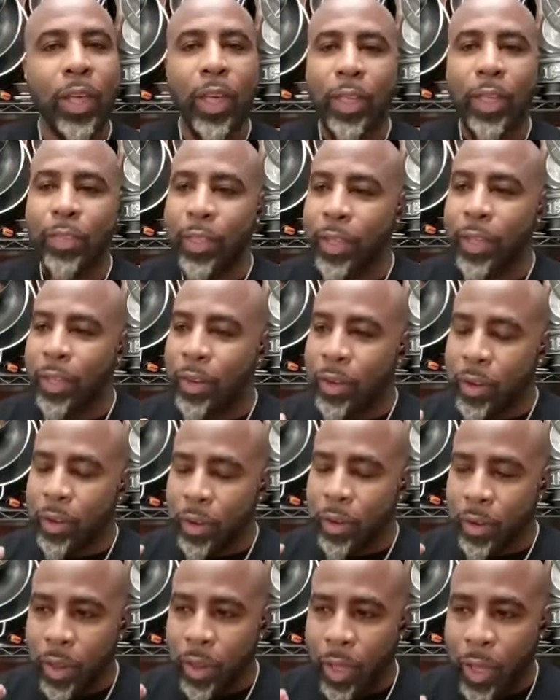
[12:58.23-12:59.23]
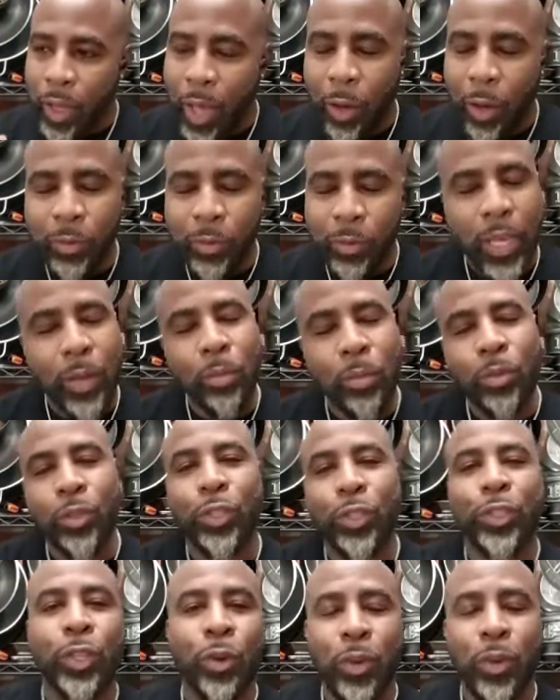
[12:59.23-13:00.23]
And then I was able to
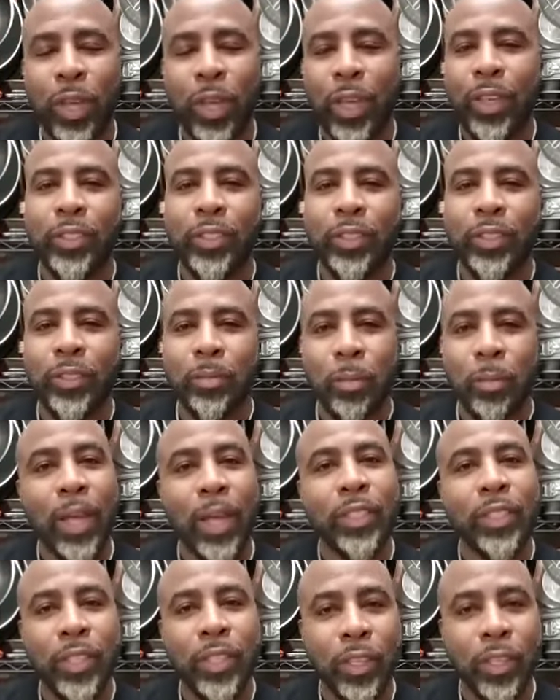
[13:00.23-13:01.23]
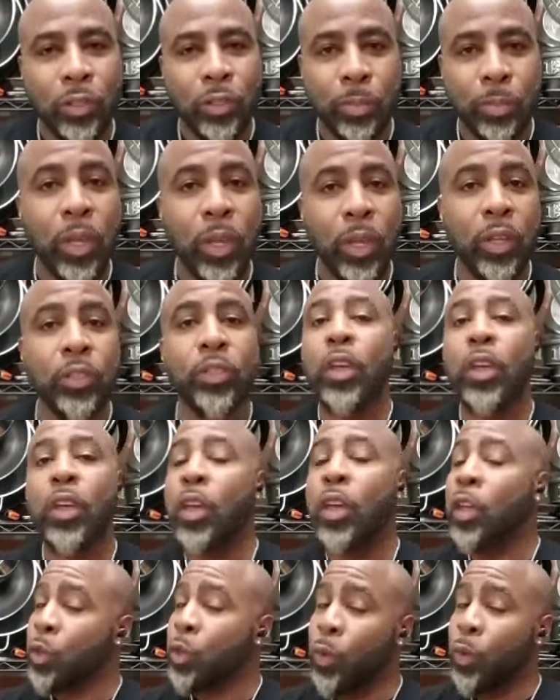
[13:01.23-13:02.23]
showcase my skills because
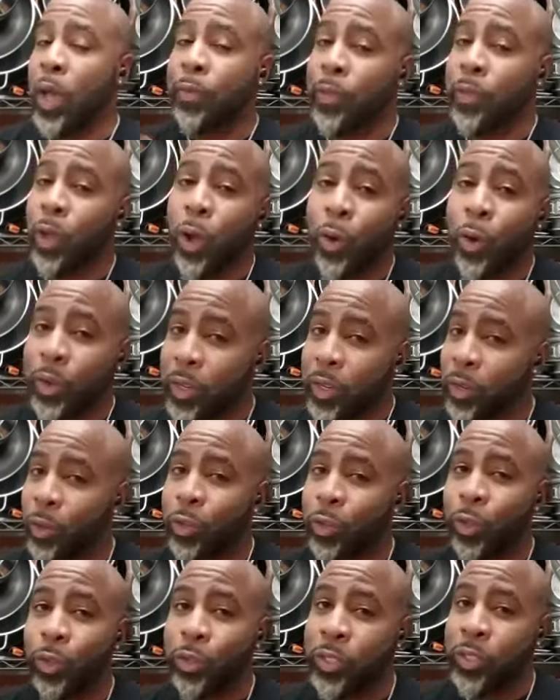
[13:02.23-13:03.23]
you have to hone in on your